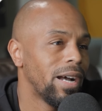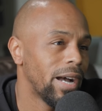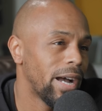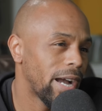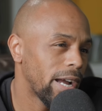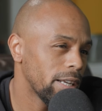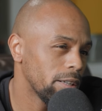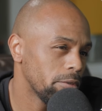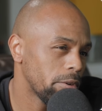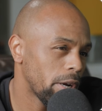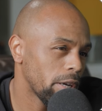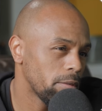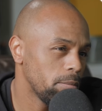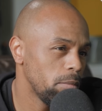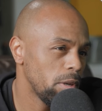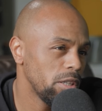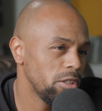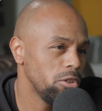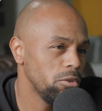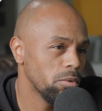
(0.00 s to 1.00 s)
I highly
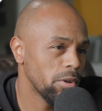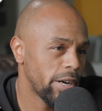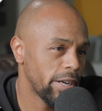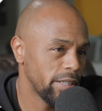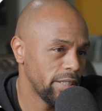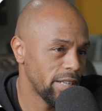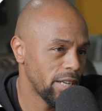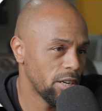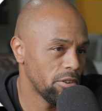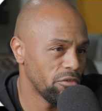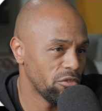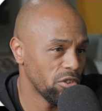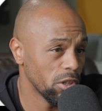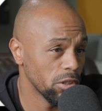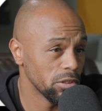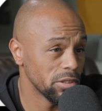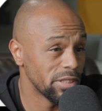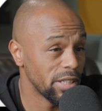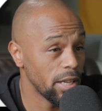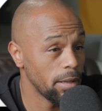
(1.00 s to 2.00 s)
recommend you write it down
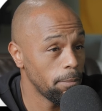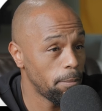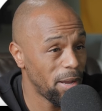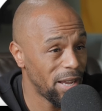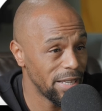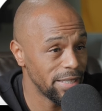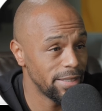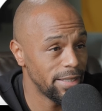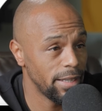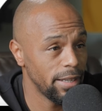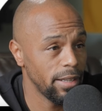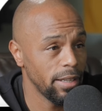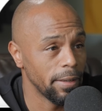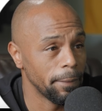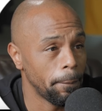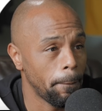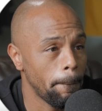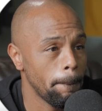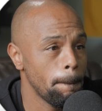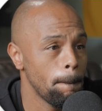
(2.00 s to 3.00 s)
first, then paste it
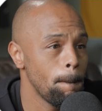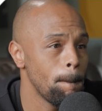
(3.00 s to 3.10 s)
in.